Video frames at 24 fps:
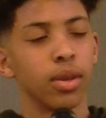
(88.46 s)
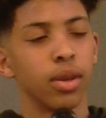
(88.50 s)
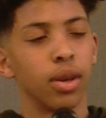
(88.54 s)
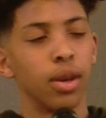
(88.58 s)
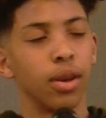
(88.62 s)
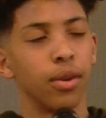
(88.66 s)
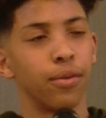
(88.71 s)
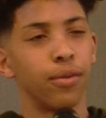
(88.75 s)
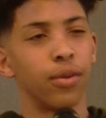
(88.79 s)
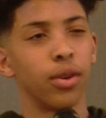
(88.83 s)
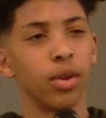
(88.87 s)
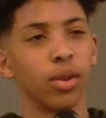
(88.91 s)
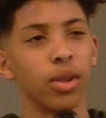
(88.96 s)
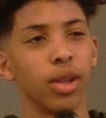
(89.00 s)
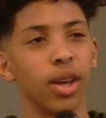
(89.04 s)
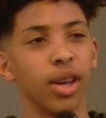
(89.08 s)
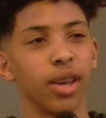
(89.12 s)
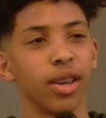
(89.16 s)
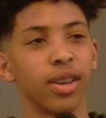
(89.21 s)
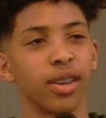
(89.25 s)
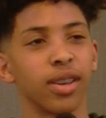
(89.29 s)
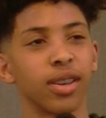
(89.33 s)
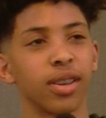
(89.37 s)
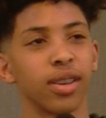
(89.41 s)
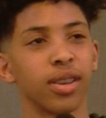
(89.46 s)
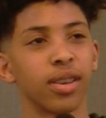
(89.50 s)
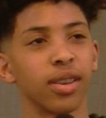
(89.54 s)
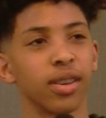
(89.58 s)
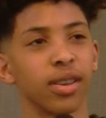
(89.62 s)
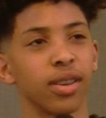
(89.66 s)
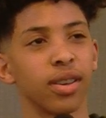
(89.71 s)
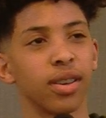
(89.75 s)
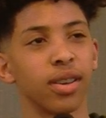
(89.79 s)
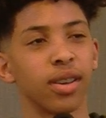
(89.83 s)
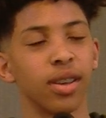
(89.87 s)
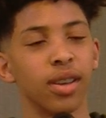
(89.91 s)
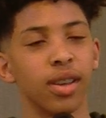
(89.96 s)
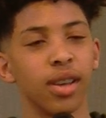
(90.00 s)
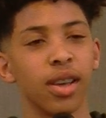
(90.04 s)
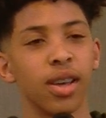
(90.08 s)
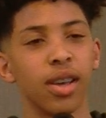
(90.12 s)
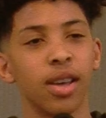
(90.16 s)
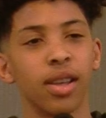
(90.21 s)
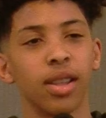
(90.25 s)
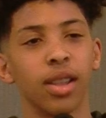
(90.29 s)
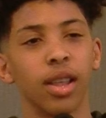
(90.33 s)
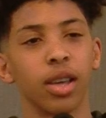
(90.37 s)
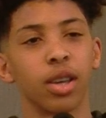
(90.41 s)
I felt
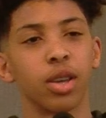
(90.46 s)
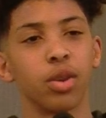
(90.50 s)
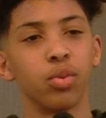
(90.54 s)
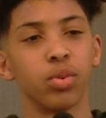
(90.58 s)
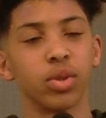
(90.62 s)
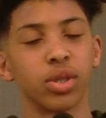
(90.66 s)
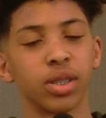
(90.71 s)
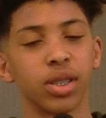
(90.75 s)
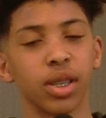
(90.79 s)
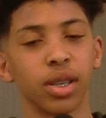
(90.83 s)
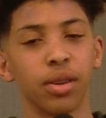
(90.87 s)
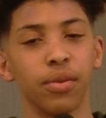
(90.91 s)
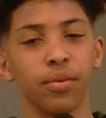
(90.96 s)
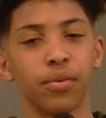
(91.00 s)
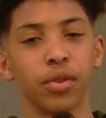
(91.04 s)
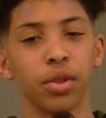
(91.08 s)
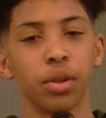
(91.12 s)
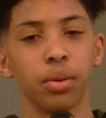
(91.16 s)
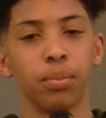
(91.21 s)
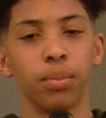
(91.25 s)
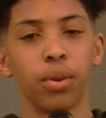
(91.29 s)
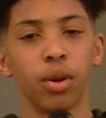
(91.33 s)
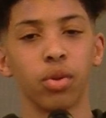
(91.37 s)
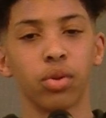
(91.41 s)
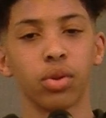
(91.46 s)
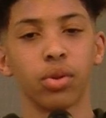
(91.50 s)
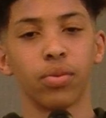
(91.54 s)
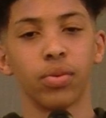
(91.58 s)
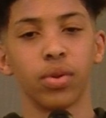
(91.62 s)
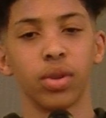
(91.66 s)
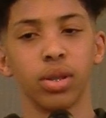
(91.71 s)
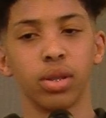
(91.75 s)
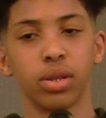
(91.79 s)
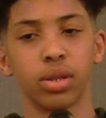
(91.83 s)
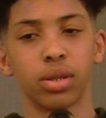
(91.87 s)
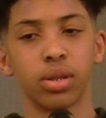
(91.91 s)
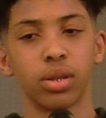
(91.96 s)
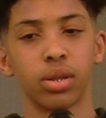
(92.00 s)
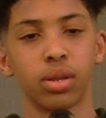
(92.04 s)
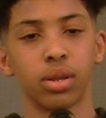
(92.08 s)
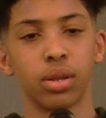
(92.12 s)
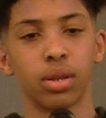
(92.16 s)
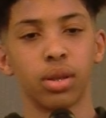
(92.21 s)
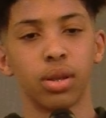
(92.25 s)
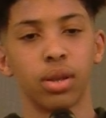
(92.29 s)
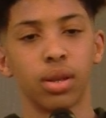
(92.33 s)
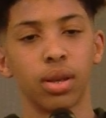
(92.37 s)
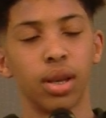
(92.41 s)
like you were singing for the both of
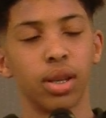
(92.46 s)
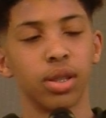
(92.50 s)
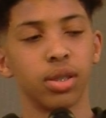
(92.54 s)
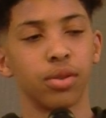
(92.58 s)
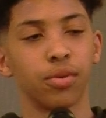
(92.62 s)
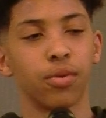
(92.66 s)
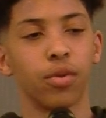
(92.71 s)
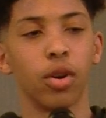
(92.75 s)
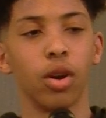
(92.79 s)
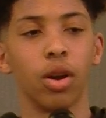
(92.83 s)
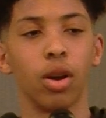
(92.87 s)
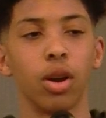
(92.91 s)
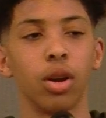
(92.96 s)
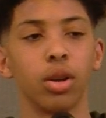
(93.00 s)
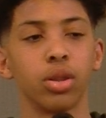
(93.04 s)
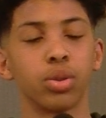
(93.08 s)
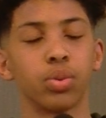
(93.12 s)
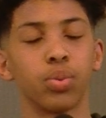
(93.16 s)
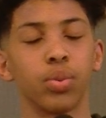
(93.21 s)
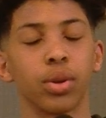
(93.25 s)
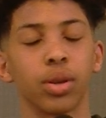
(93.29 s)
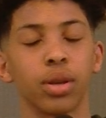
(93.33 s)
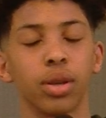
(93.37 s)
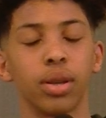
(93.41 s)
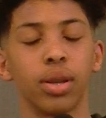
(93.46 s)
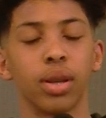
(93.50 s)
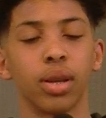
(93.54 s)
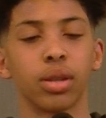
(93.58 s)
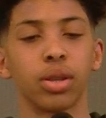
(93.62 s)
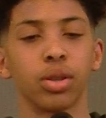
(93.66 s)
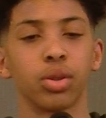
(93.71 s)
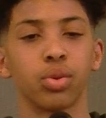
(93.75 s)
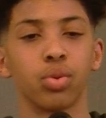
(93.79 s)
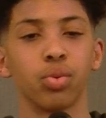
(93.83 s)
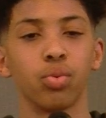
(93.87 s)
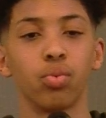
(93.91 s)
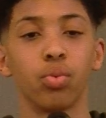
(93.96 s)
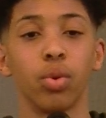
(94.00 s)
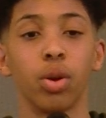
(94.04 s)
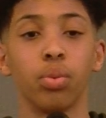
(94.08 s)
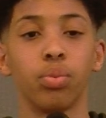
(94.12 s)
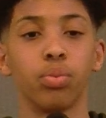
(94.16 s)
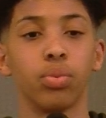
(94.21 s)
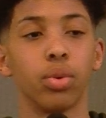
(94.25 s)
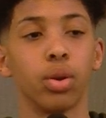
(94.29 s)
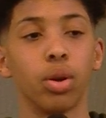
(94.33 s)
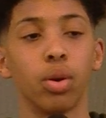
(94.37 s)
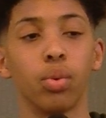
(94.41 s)
us, as if our hearts were connected through
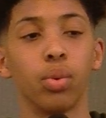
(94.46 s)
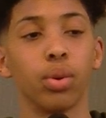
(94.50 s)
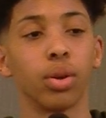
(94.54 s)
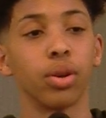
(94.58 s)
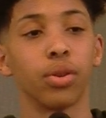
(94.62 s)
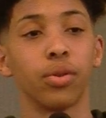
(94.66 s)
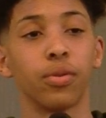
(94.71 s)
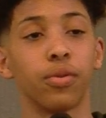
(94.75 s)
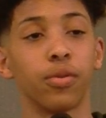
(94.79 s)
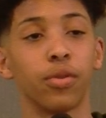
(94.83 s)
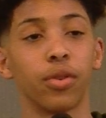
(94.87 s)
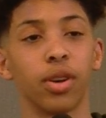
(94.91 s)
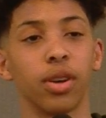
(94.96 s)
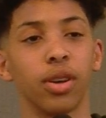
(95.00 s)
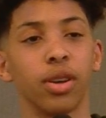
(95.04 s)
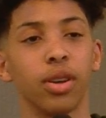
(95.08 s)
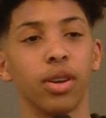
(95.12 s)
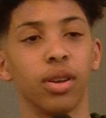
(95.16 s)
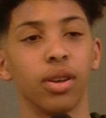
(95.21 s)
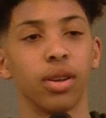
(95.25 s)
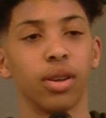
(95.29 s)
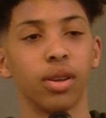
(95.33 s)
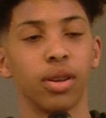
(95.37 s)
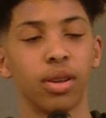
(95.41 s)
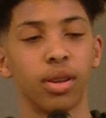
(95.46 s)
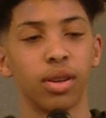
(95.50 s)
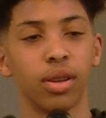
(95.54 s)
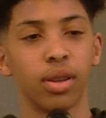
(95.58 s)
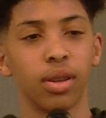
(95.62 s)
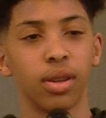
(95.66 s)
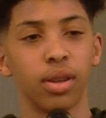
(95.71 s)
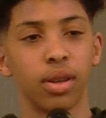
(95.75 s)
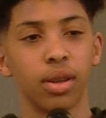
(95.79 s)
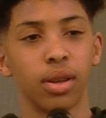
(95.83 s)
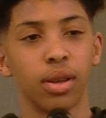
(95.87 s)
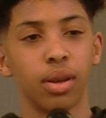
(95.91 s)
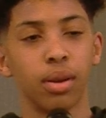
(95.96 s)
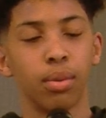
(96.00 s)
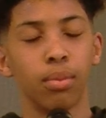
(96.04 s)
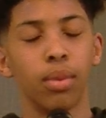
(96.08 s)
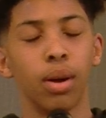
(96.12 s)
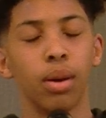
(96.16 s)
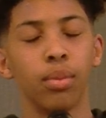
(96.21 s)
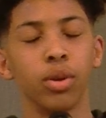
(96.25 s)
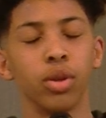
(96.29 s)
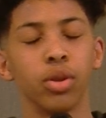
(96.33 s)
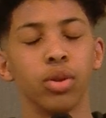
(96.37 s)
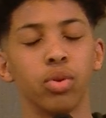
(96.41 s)
rope no one could fray.
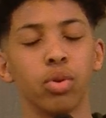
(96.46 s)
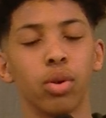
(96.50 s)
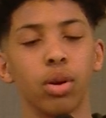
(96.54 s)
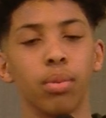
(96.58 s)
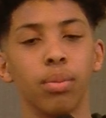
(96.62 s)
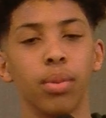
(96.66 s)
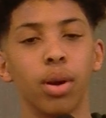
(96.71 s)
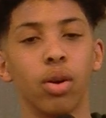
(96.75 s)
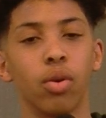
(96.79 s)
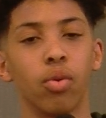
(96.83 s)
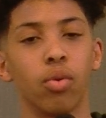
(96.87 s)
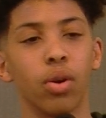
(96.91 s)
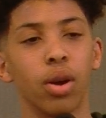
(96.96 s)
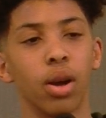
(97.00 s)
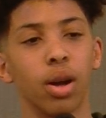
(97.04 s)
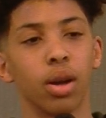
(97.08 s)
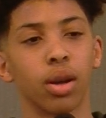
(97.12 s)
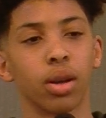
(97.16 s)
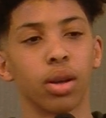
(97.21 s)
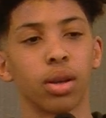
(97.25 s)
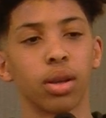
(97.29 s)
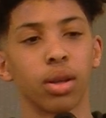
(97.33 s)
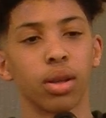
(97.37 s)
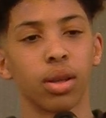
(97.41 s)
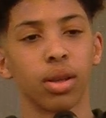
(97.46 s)
Mama, you are my rock,